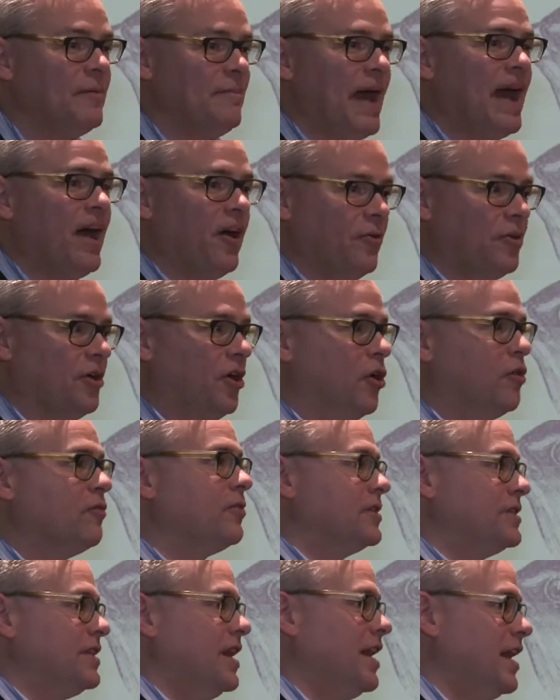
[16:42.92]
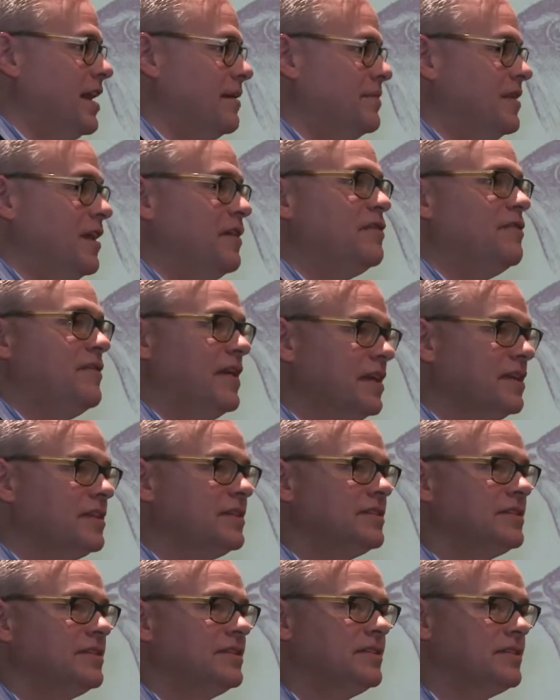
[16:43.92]
about over time, that
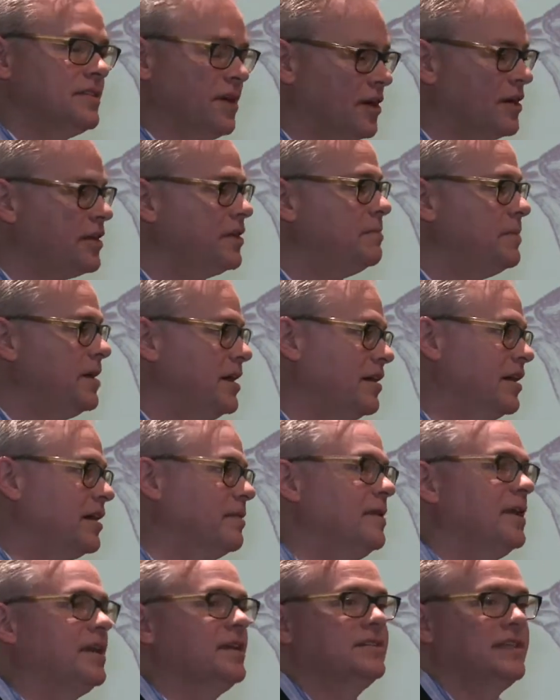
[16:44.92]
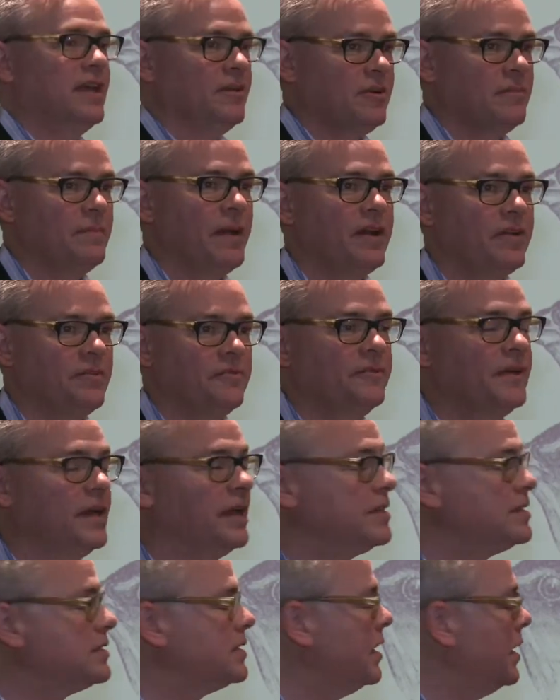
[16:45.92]
things started appearing because they were better
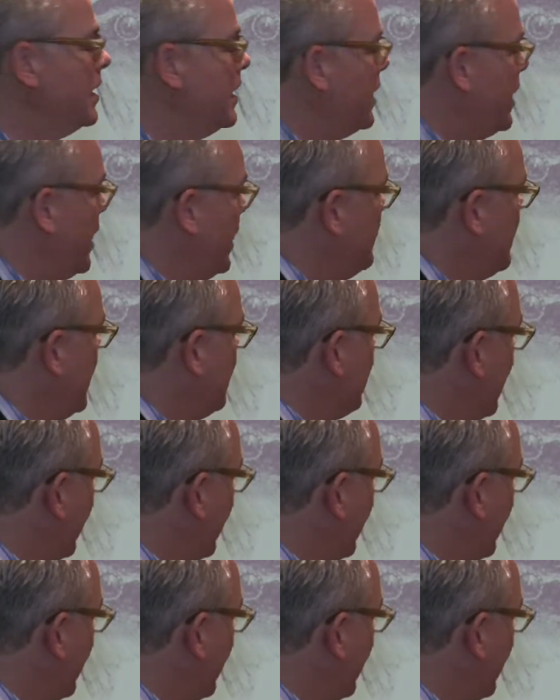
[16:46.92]
fits, and they